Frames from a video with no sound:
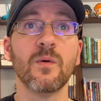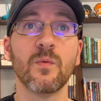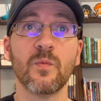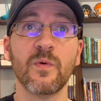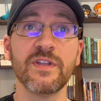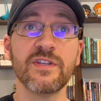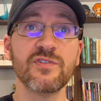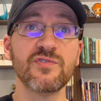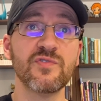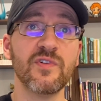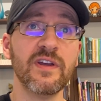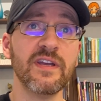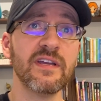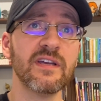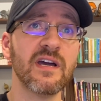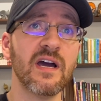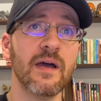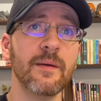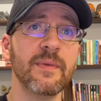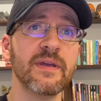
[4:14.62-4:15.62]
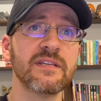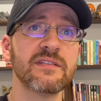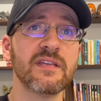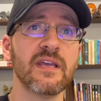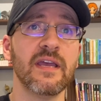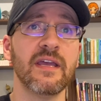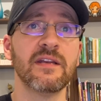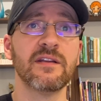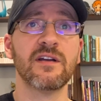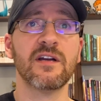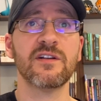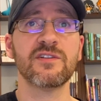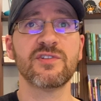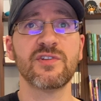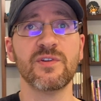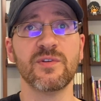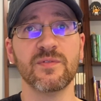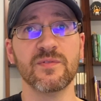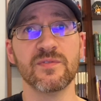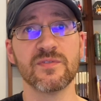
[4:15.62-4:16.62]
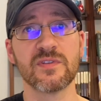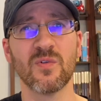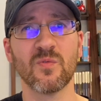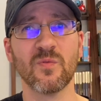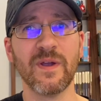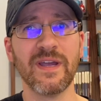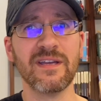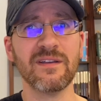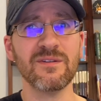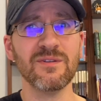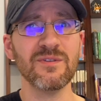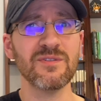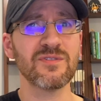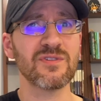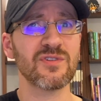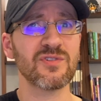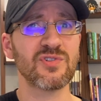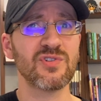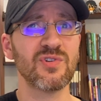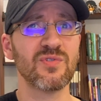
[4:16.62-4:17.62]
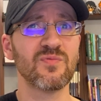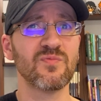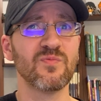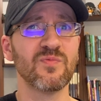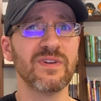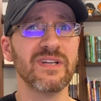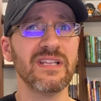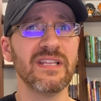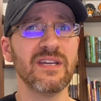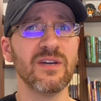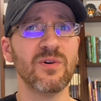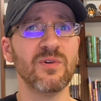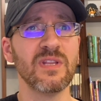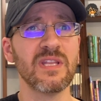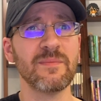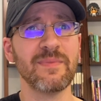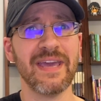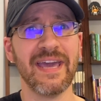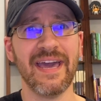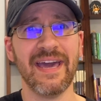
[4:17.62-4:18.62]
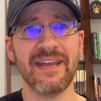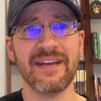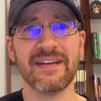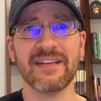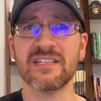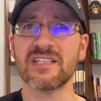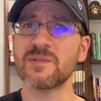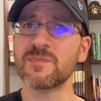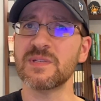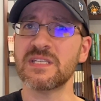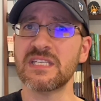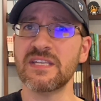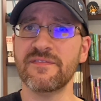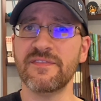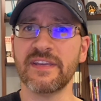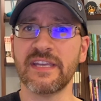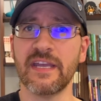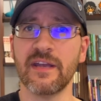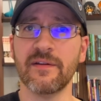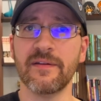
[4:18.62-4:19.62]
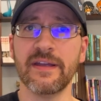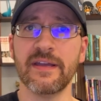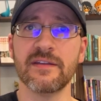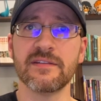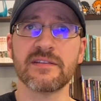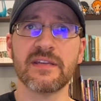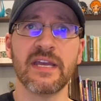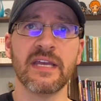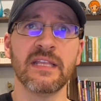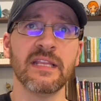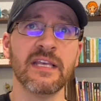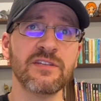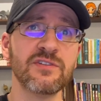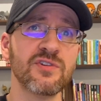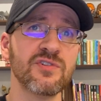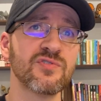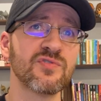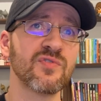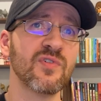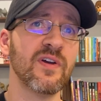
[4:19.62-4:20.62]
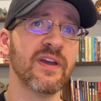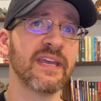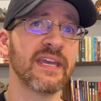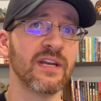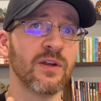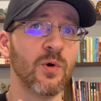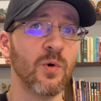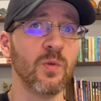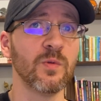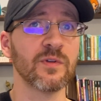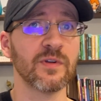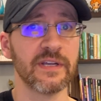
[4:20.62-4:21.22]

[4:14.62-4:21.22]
When you're drawing comics and cartoons, wrinkles should really only be added in specific areas, unless you're drawing an older